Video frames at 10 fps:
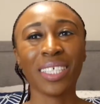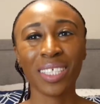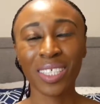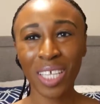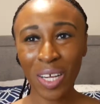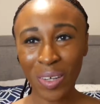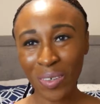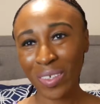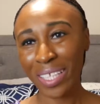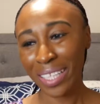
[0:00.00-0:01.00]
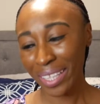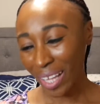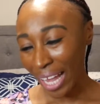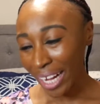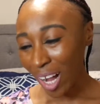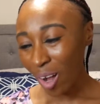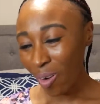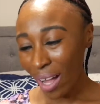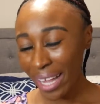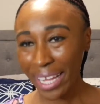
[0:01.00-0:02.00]
So, like
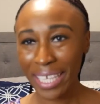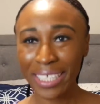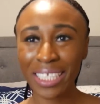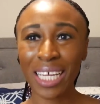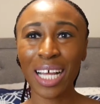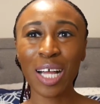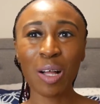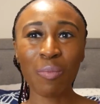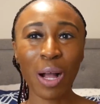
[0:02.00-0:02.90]
always, I'm